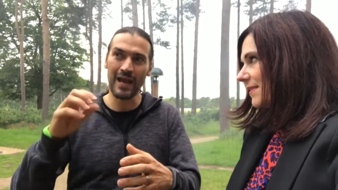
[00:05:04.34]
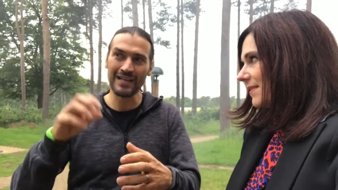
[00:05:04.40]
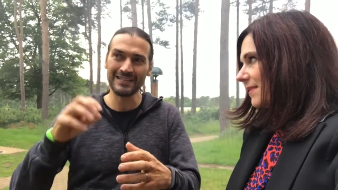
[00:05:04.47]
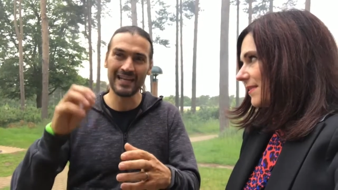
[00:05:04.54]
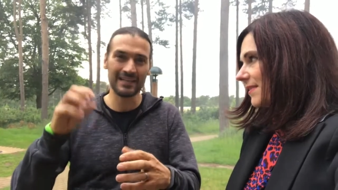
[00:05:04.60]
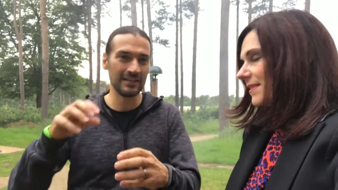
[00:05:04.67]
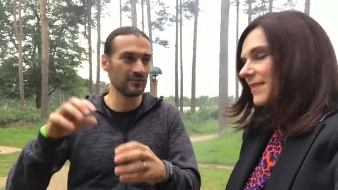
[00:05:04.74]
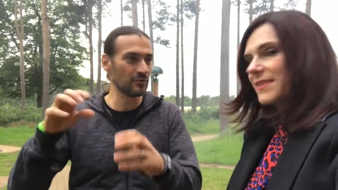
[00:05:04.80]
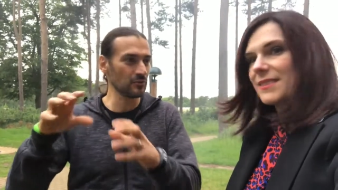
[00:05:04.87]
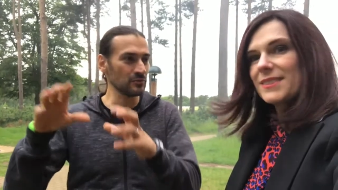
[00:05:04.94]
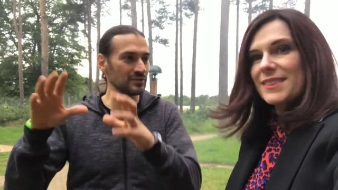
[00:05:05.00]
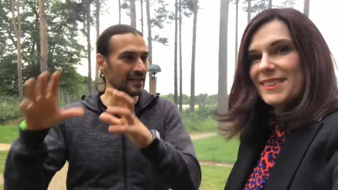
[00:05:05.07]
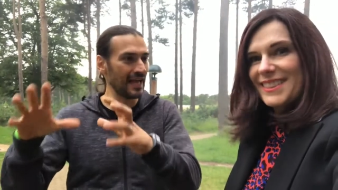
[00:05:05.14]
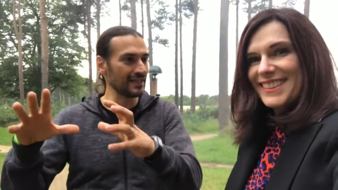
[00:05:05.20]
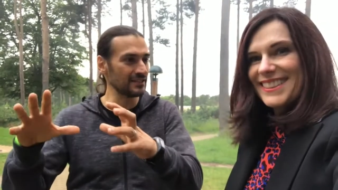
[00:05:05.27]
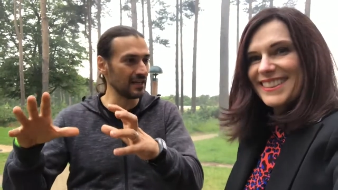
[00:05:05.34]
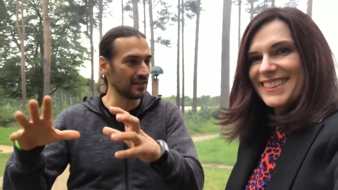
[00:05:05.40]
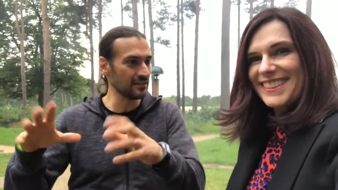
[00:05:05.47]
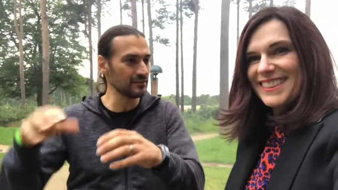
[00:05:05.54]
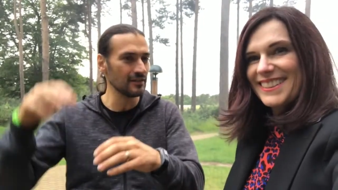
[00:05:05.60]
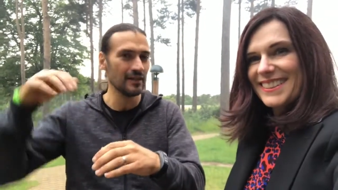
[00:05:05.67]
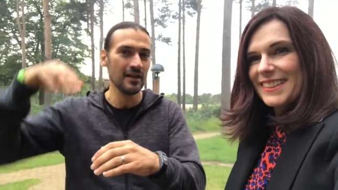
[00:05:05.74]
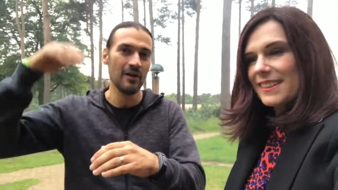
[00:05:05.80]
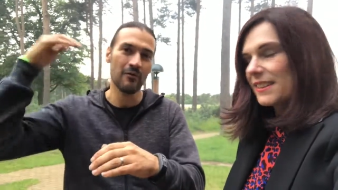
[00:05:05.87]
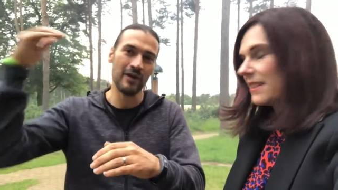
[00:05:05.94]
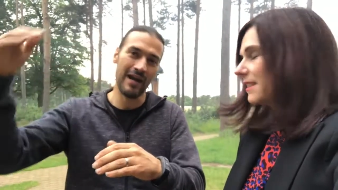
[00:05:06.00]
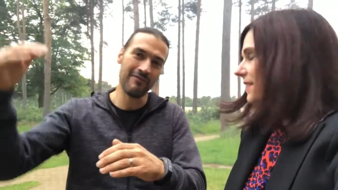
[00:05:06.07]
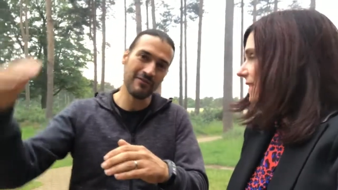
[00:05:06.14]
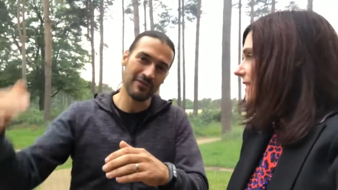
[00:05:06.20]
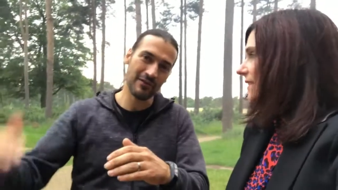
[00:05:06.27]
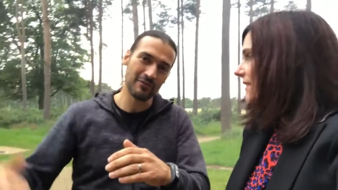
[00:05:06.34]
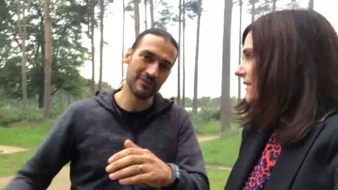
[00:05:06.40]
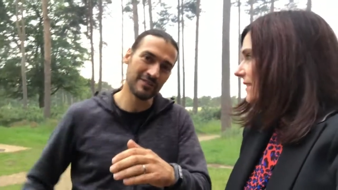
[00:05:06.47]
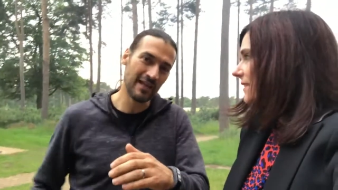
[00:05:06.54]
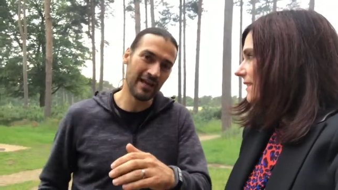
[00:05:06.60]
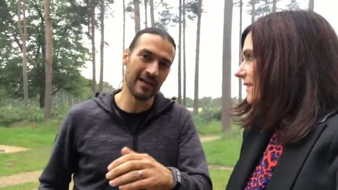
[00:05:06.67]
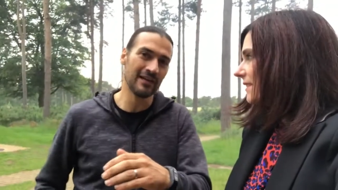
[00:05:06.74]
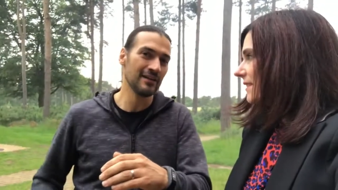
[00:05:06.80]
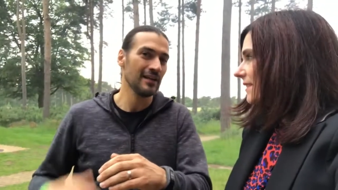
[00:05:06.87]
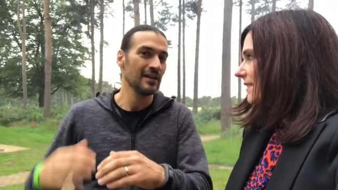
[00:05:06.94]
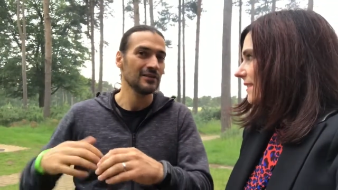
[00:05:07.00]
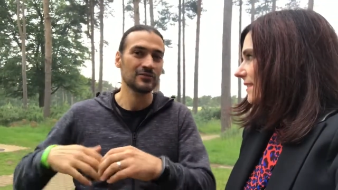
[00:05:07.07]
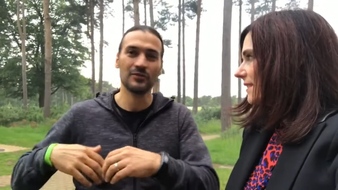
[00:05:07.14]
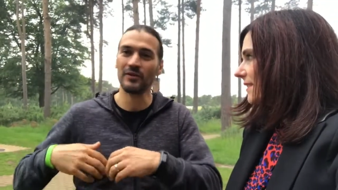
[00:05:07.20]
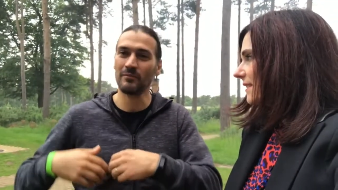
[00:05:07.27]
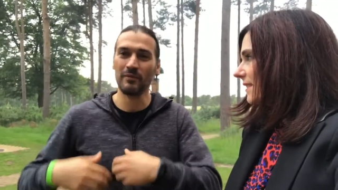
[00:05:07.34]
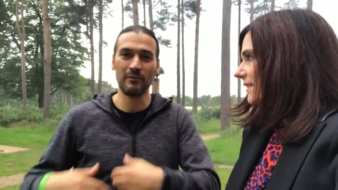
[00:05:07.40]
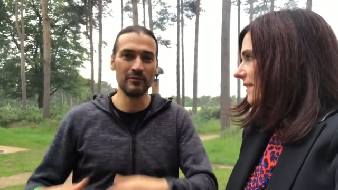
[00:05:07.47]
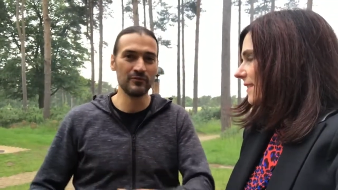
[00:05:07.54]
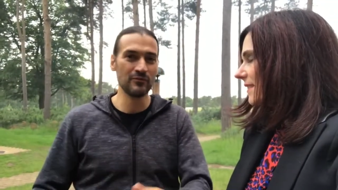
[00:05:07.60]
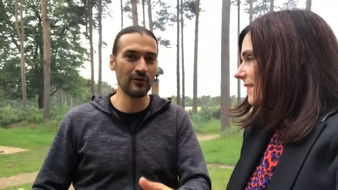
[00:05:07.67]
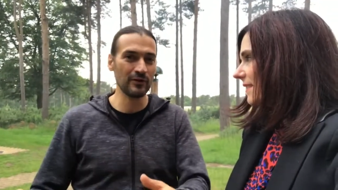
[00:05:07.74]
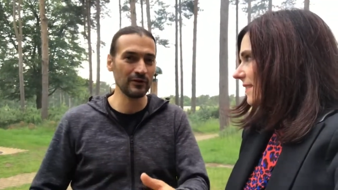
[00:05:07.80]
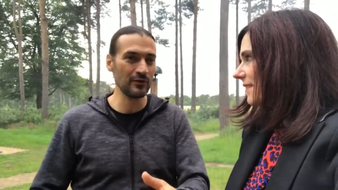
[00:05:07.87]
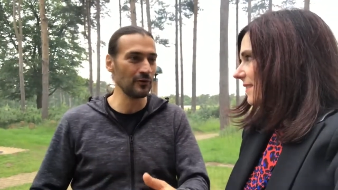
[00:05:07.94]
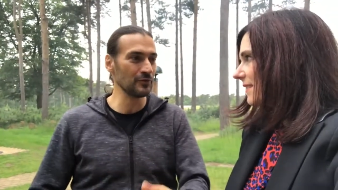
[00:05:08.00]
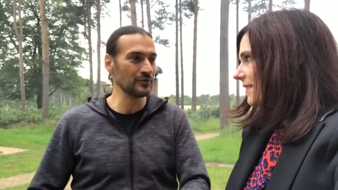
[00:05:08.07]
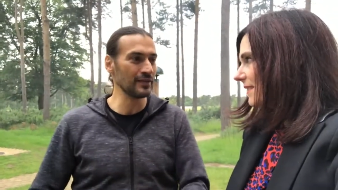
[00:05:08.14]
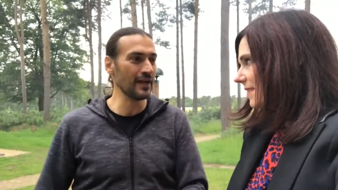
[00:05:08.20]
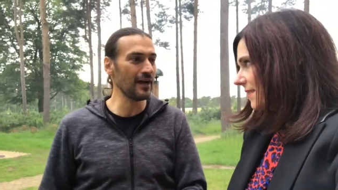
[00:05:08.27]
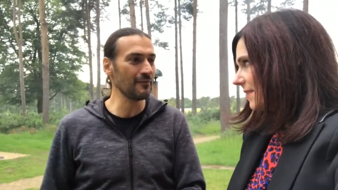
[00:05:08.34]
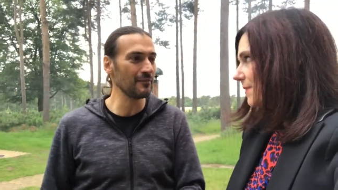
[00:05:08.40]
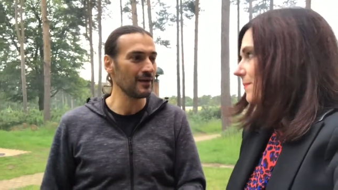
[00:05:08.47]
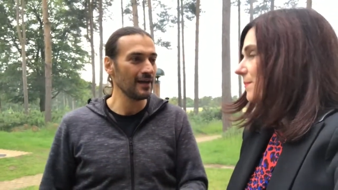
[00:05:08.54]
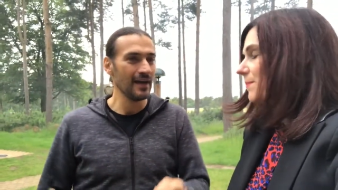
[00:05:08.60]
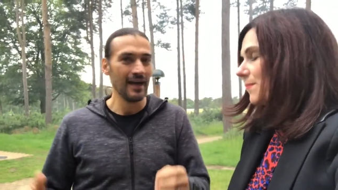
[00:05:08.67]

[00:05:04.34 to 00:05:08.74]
Speaker 1: We actually had a cool Slack channel where everything was there, so we're going to maybe follow the whole thing up.